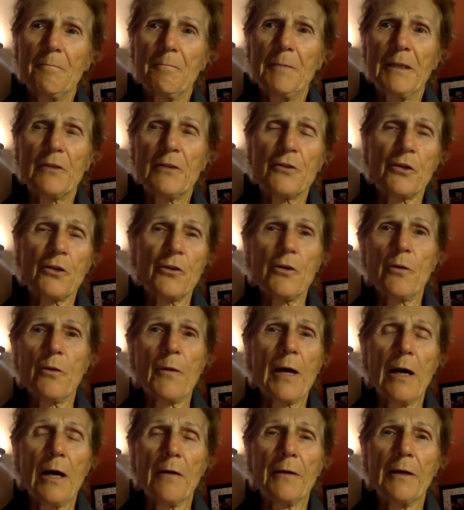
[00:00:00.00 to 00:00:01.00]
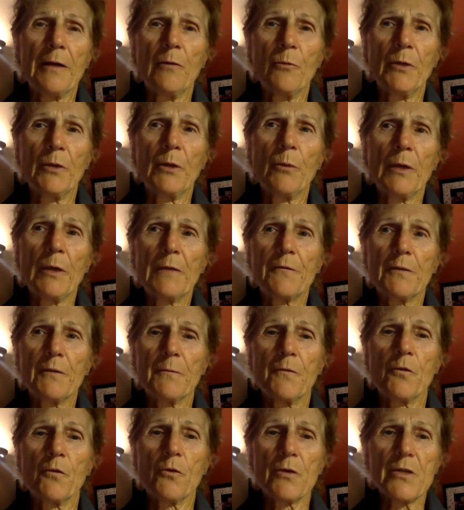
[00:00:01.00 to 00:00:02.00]
big turnaround. And we went
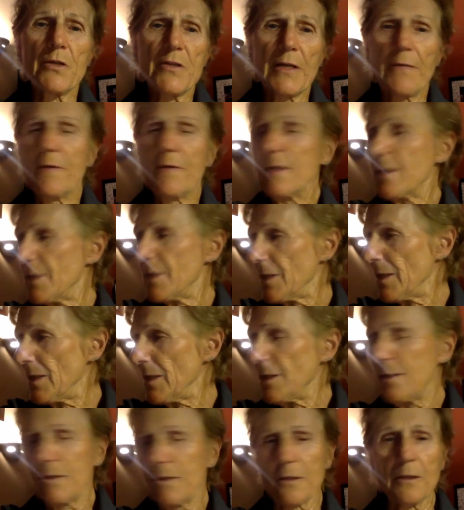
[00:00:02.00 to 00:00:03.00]
from 4 and 17